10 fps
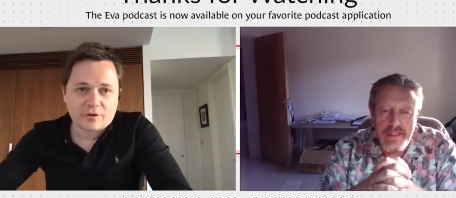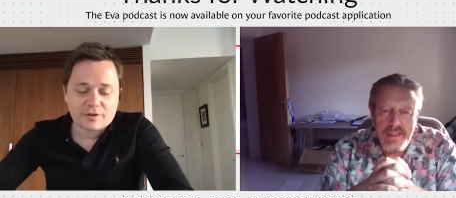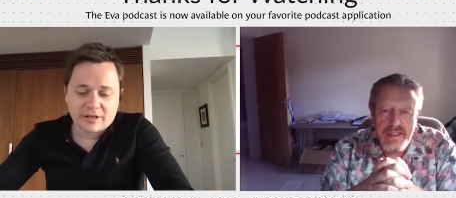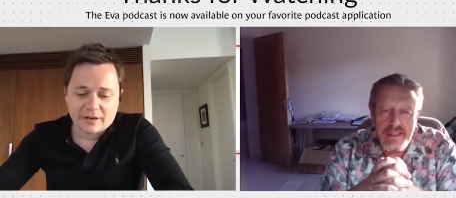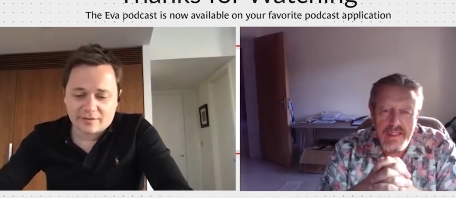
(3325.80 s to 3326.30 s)
Speaker 1: on
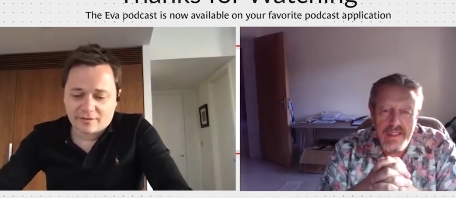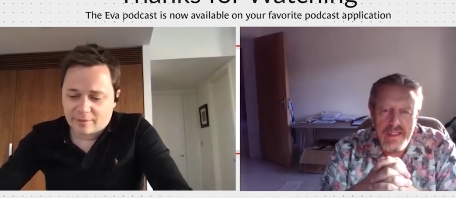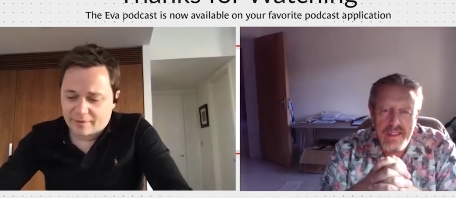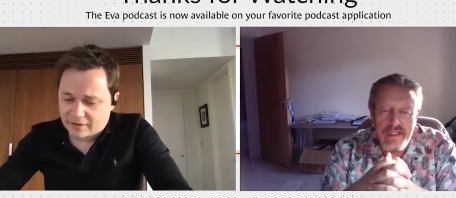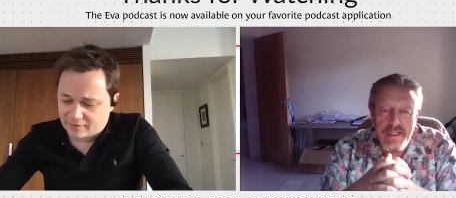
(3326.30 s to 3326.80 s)
here. It's
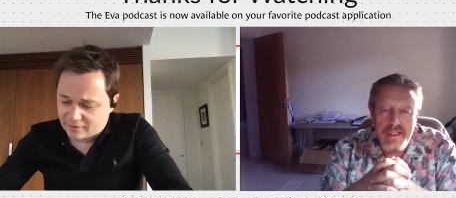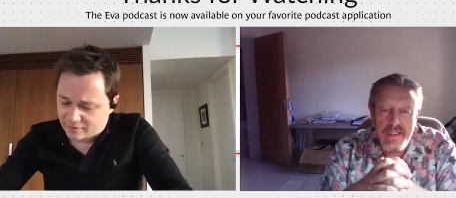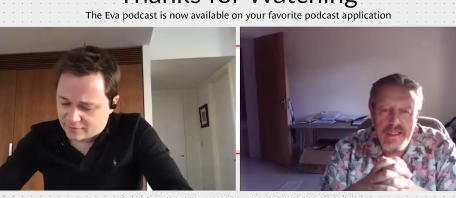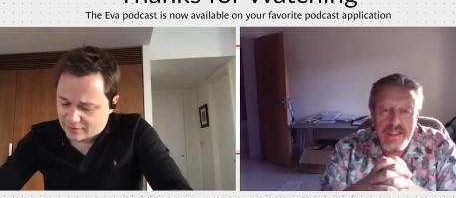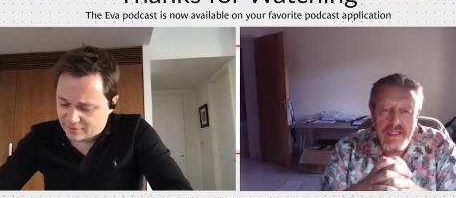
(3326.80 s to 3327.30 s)
I think
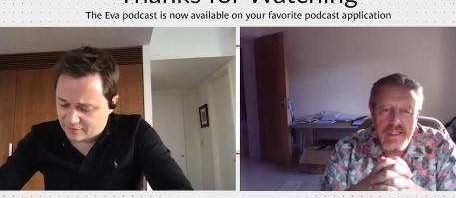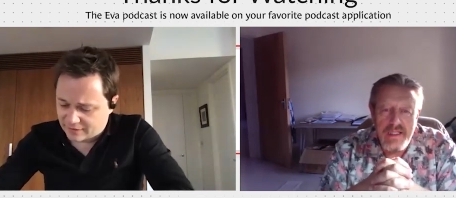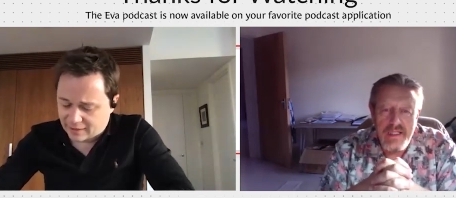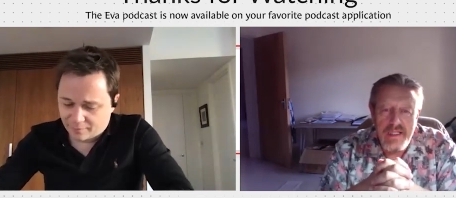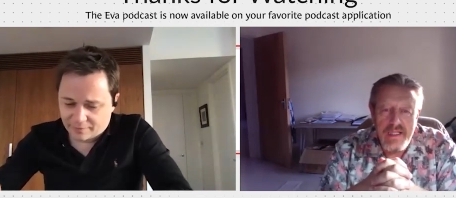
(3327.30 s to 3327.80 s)
it's very,
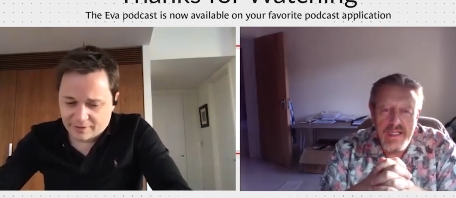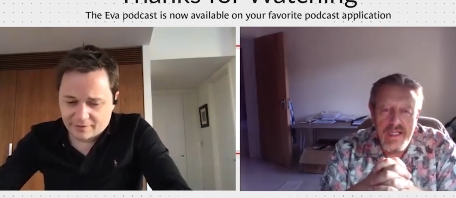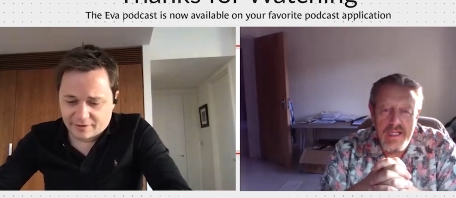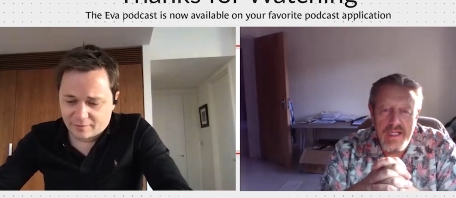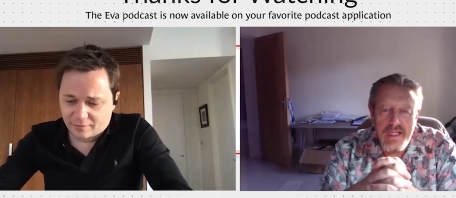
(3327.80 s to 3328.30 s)
very helpful and
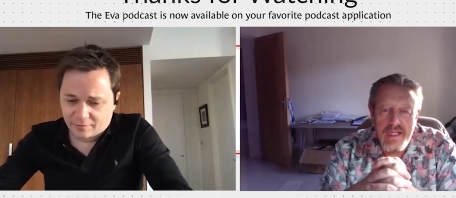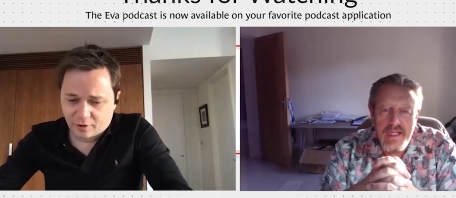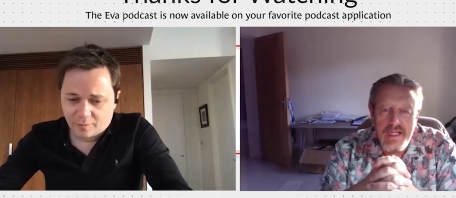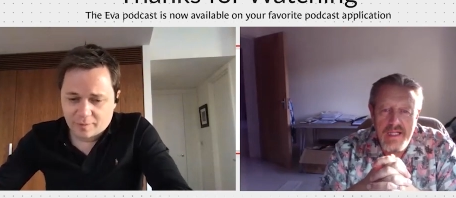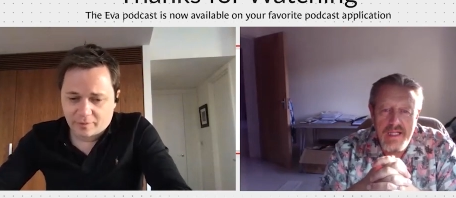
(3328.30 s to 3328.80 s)
insightful for a
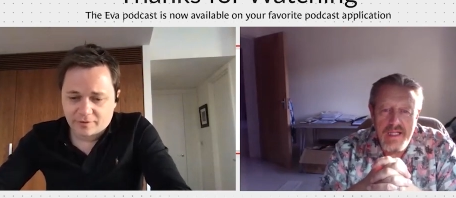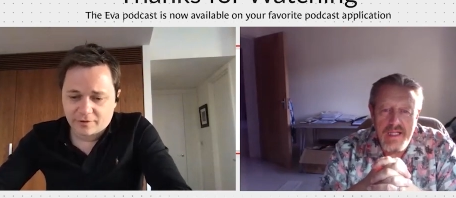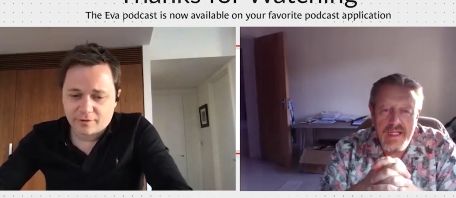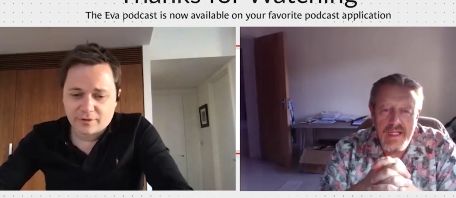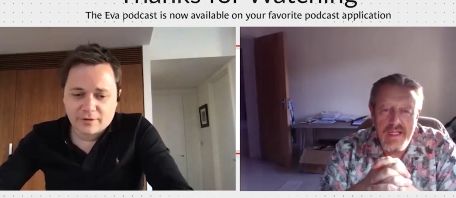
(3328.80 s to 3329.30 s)
lot of people.
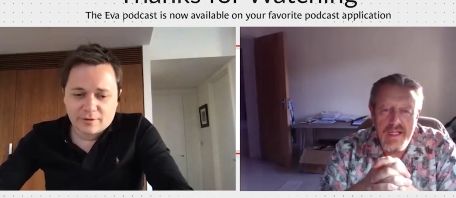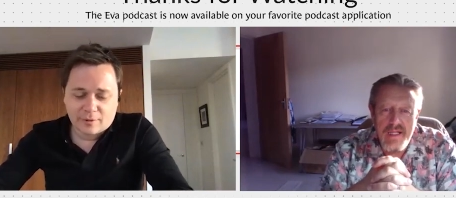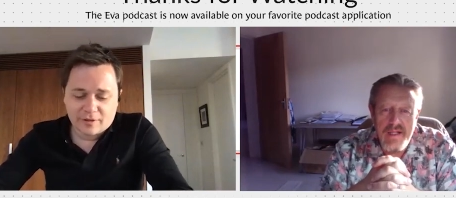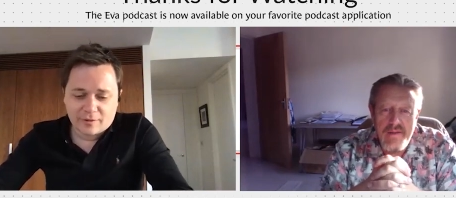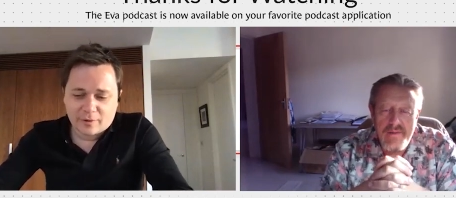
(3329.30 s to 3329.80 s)
So
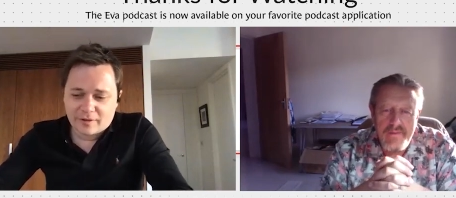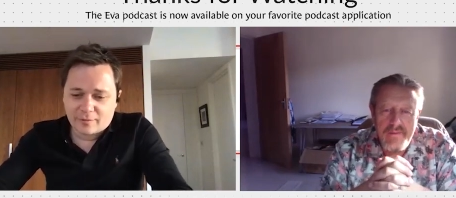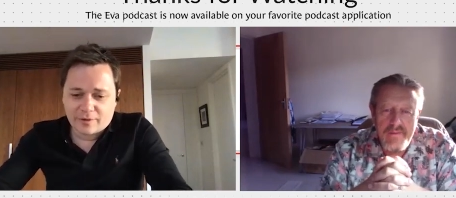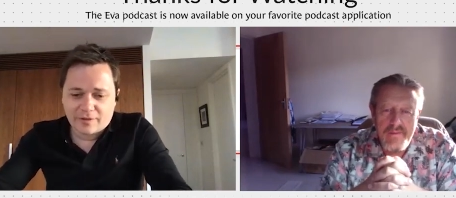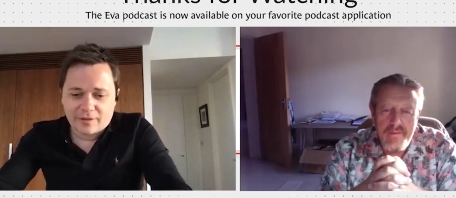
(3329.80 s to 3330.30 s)
whether
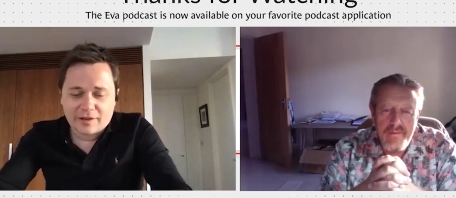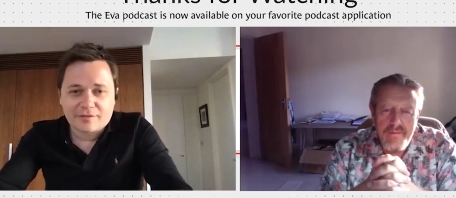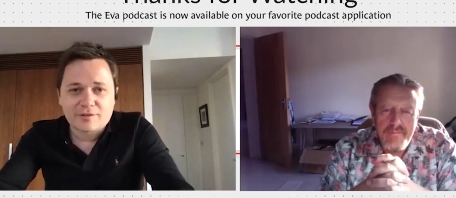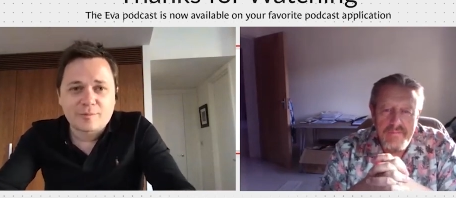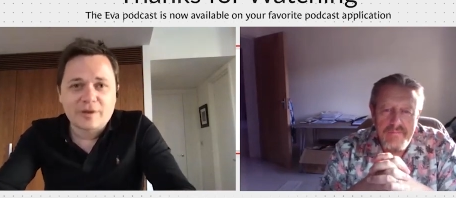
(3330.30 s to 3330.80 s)
they
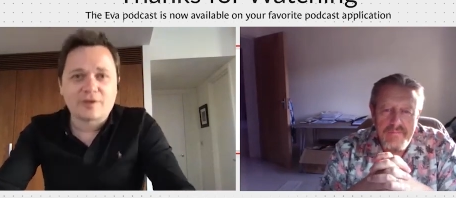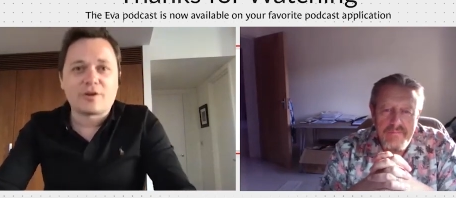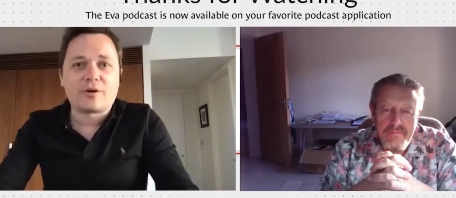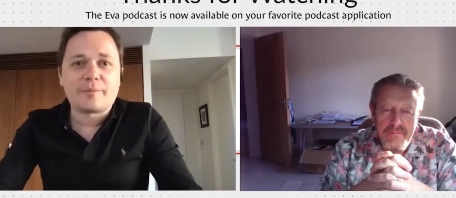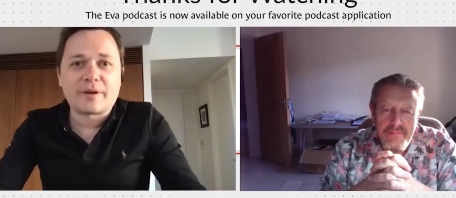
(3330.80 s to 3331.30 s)
listen to me or
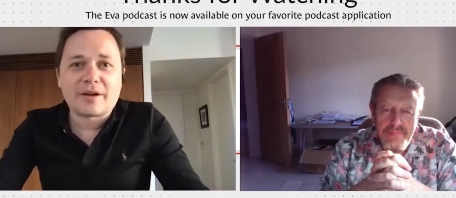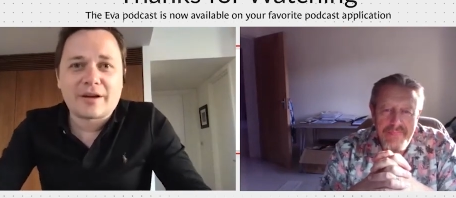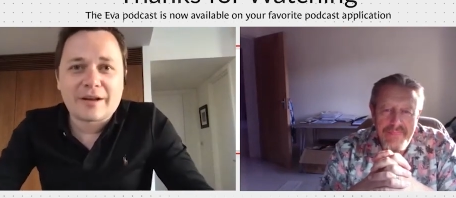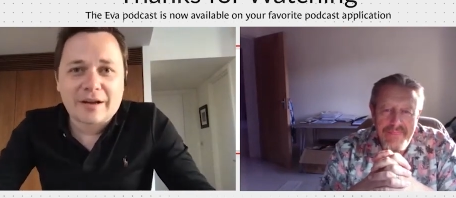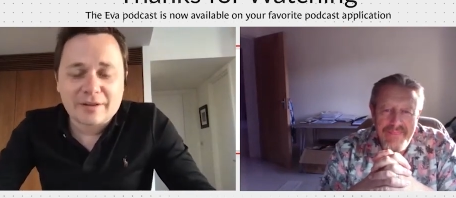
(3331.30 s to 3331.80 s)
not, but
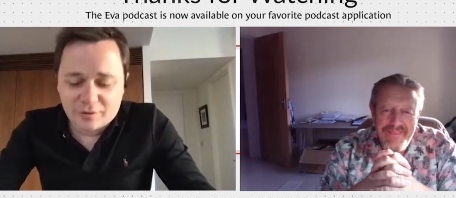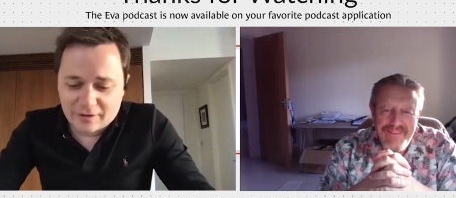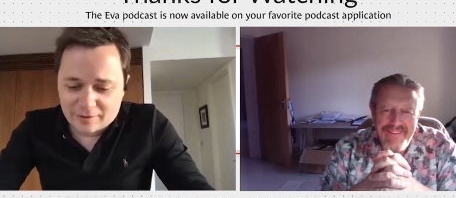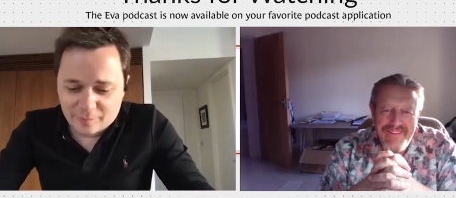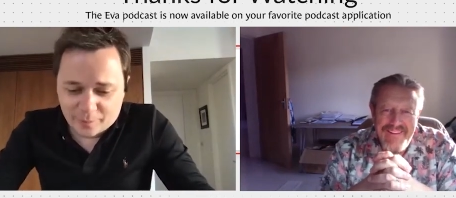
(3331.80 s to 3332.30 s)
I do
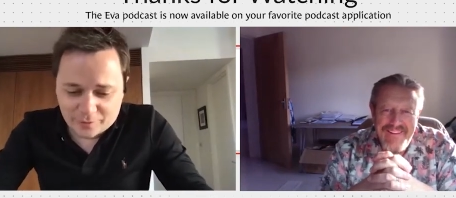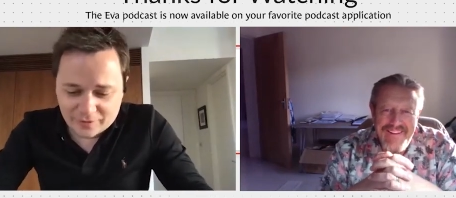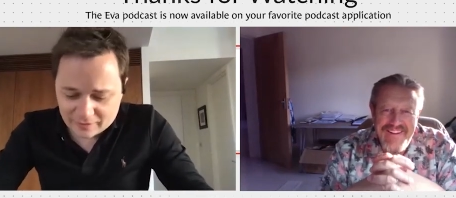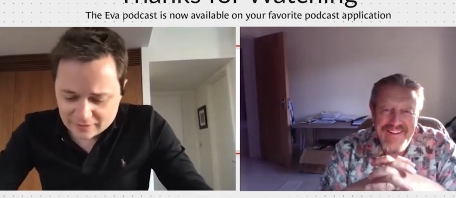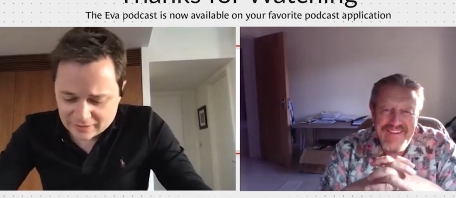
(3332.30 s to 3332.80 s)
think it's
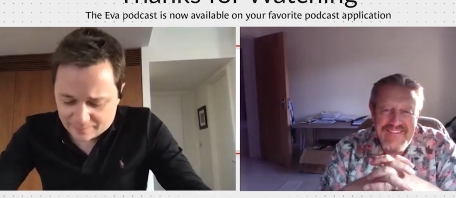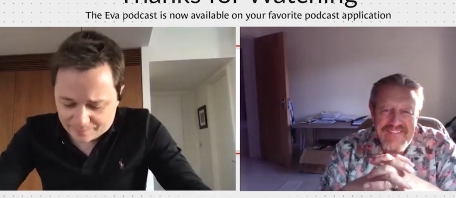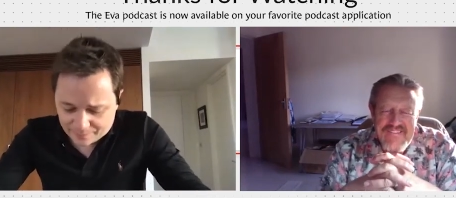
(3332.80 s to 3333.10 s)
important that